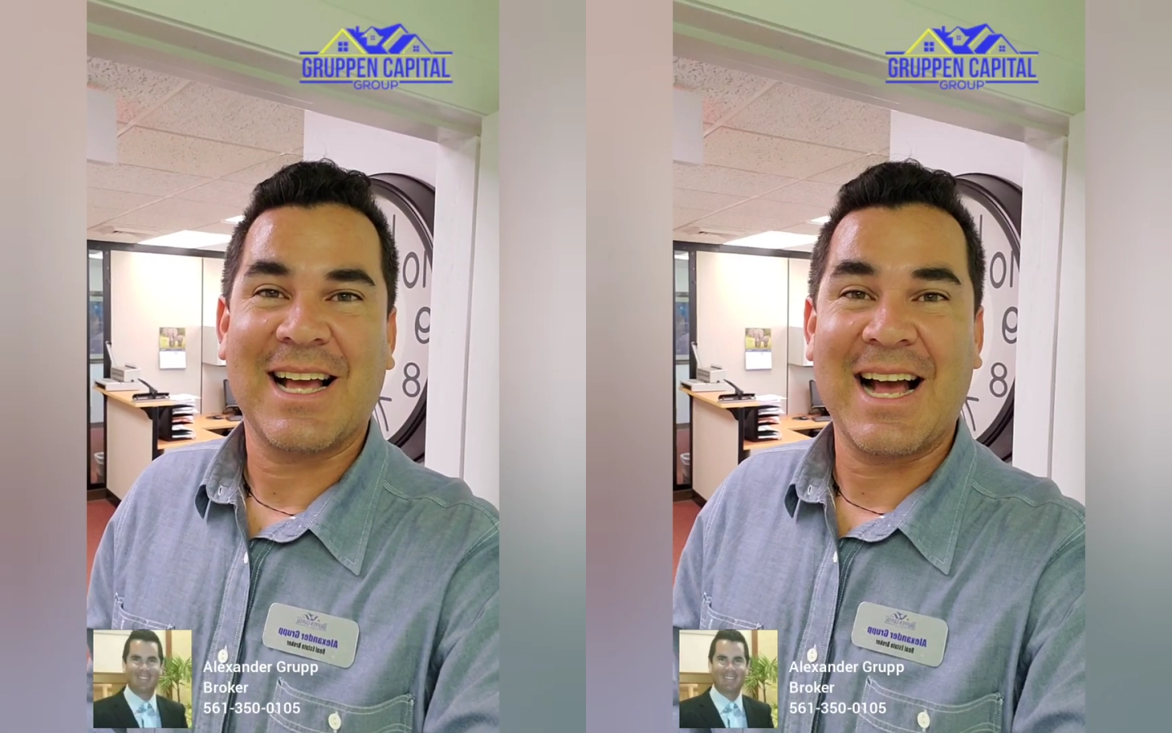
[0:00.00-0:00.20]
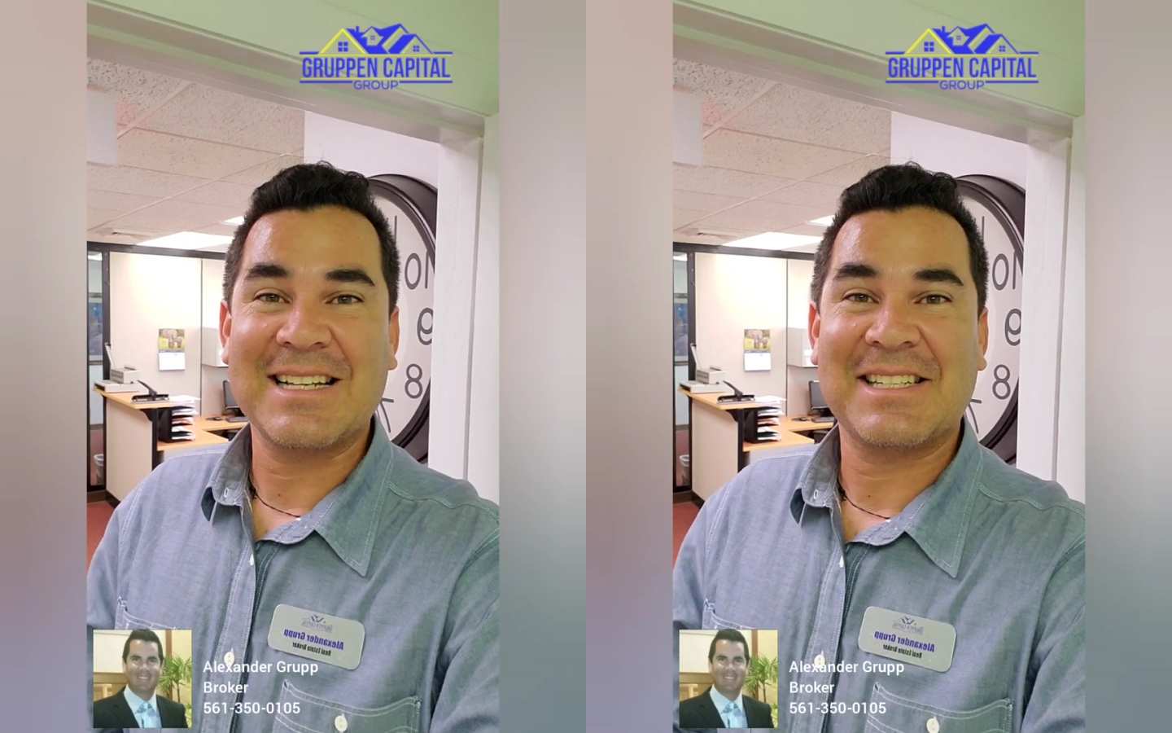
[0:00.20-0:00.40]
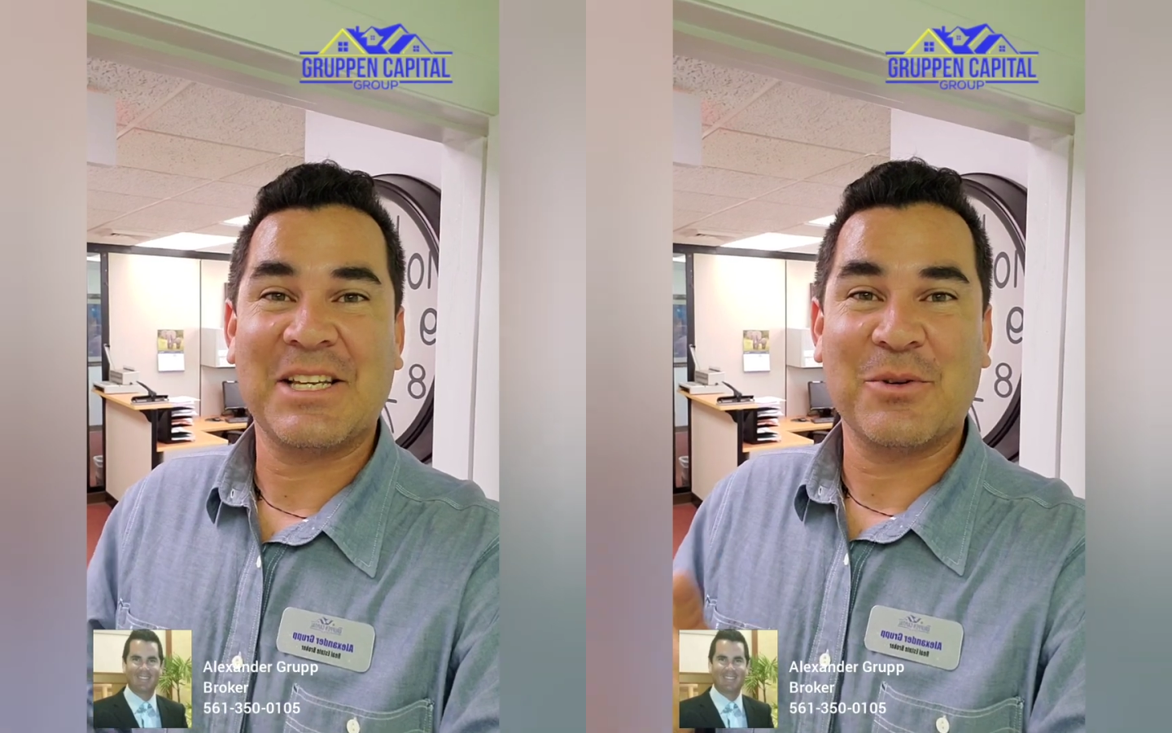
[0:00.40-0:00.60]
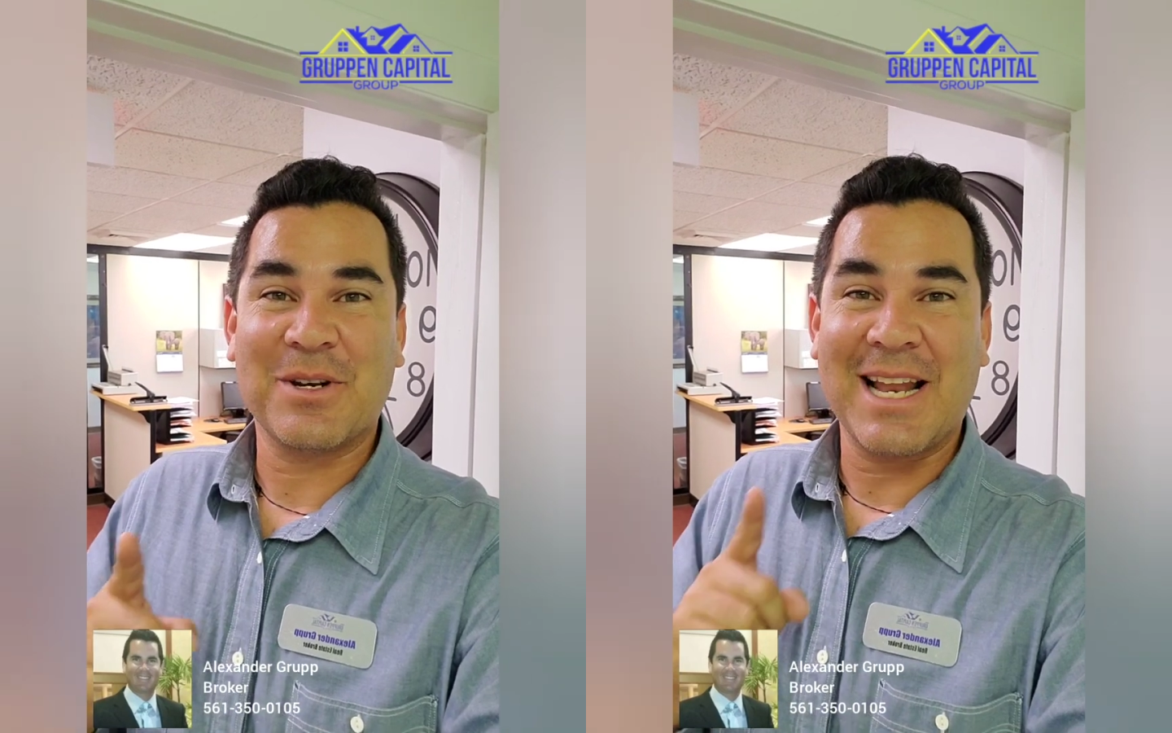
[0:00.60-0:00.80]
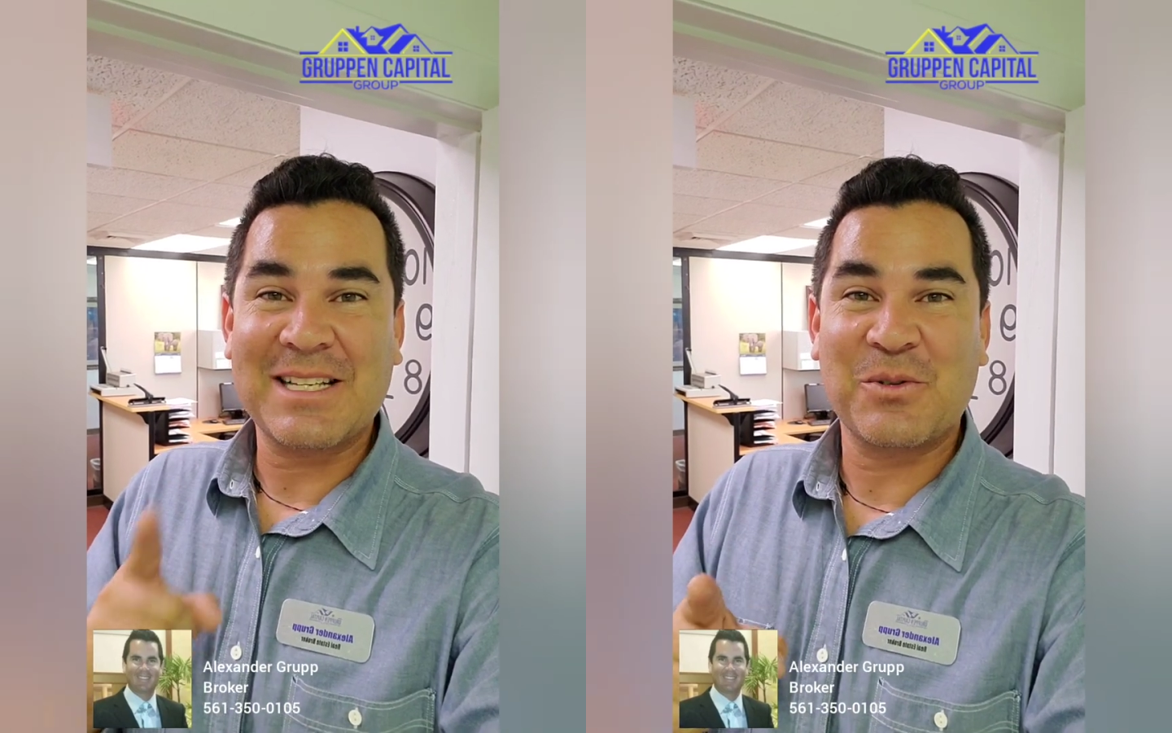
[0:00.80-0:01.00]
I'll see you
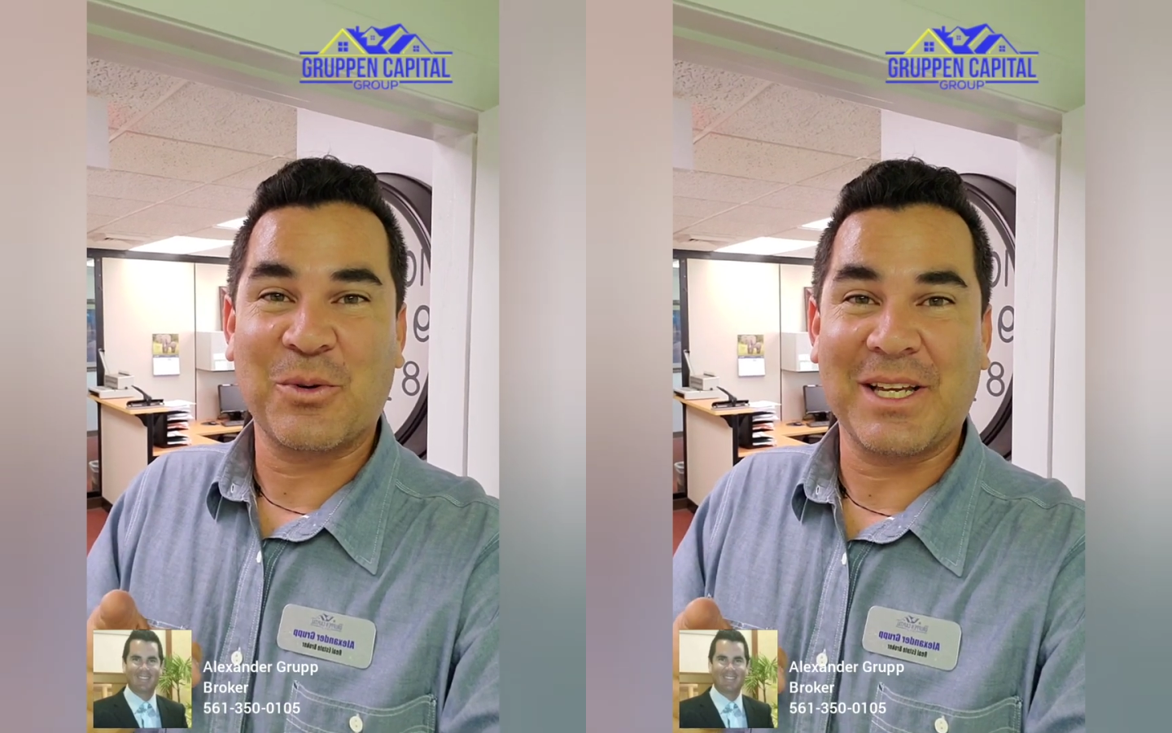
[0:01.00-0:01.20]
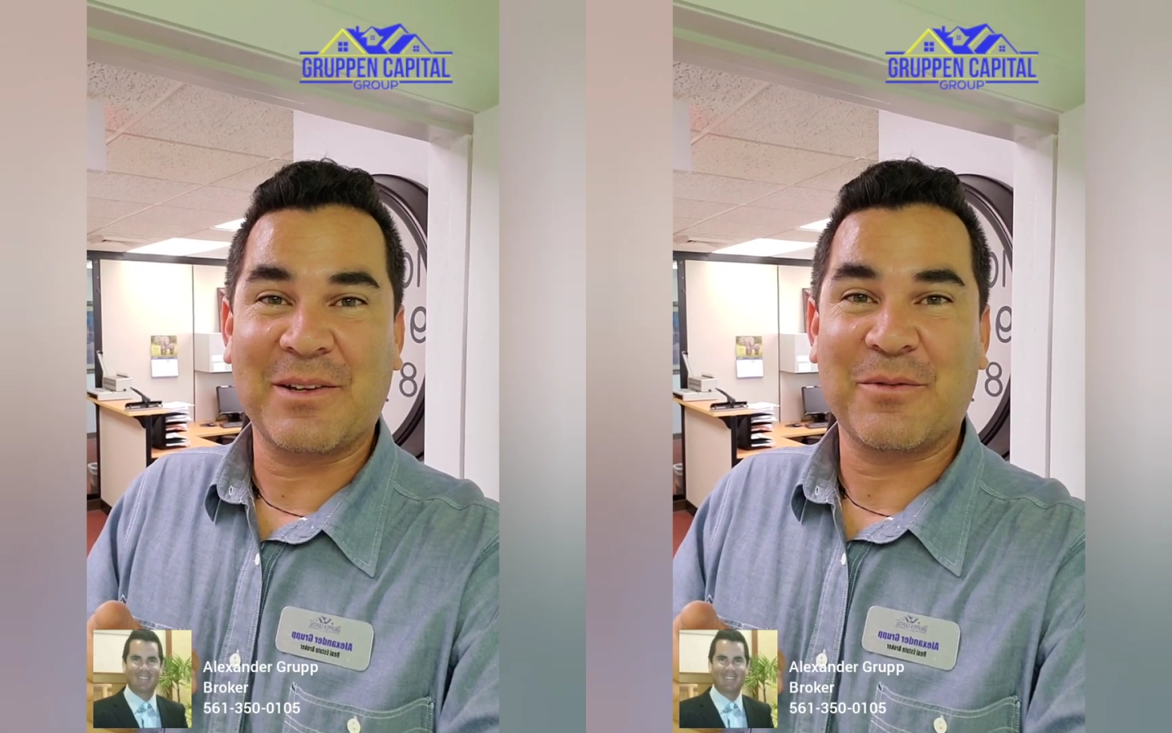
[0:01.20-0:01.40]
next week